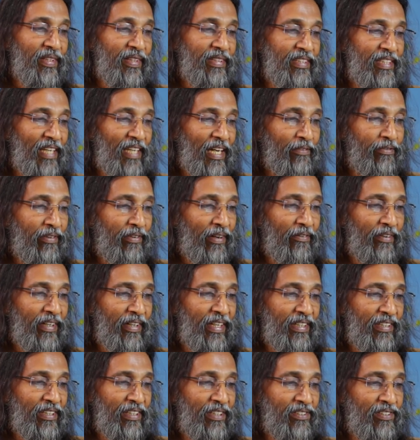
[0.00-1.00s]

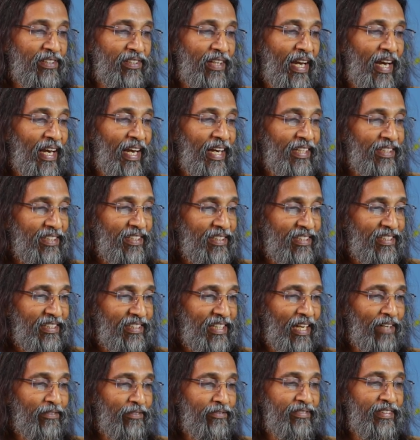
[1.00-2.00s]
self-awareness, and
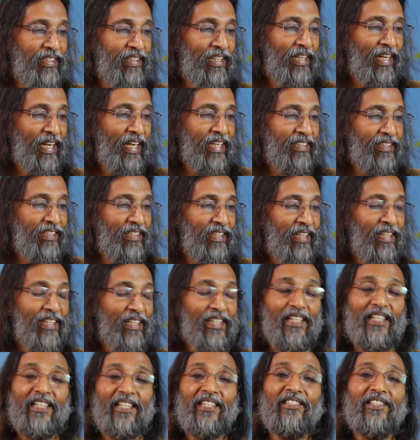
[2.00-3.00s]
self-delight
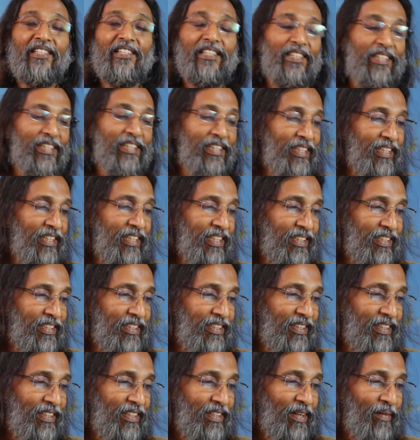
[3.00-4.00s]
is
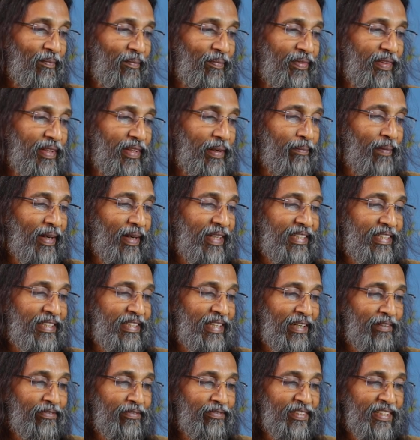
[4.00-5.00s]
indeed the
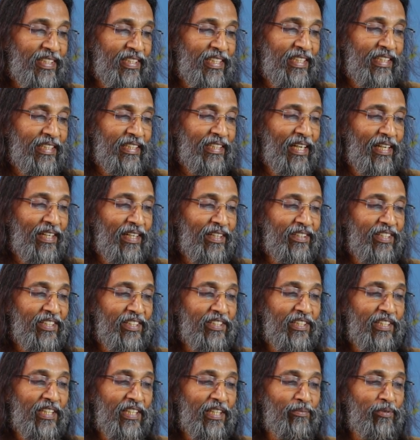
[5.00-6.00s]
metaphysical
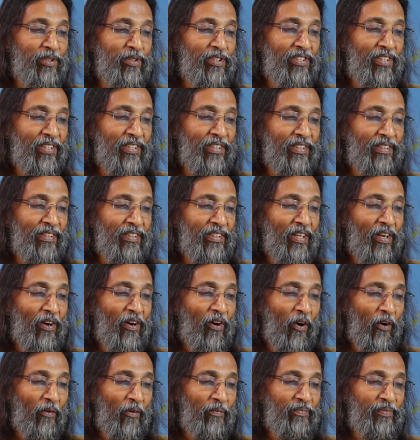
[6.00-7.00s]
description
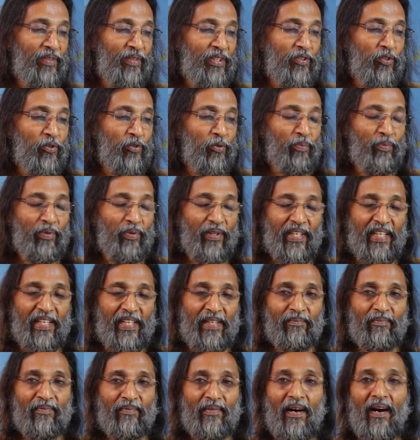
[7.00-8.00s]
of the
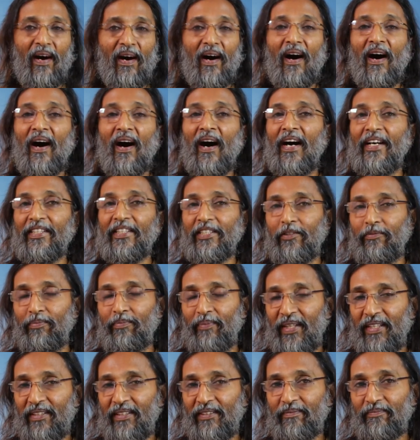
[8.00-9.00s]
supreme
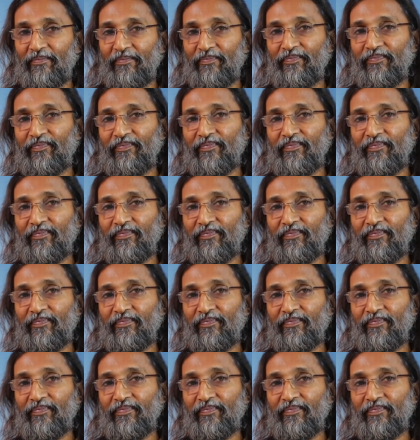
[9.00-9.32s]
Atman.